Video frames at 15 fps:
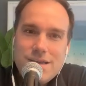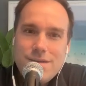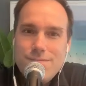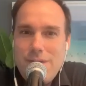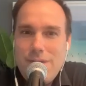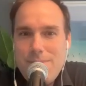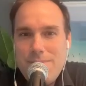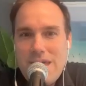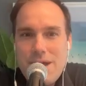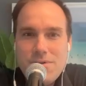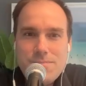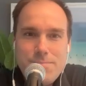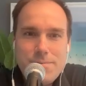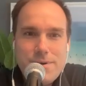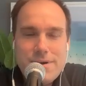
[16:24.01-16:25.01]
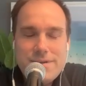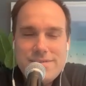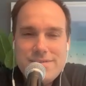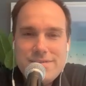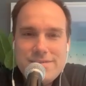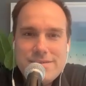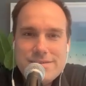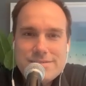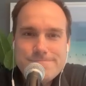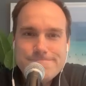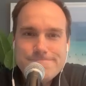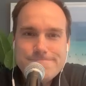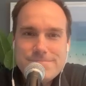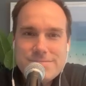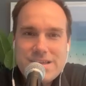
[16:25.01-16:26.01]
Maybe I would put
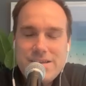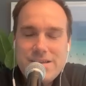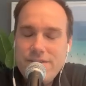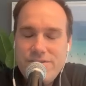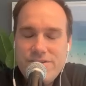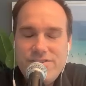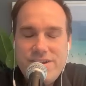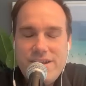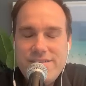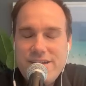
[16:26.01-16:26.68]
Virginia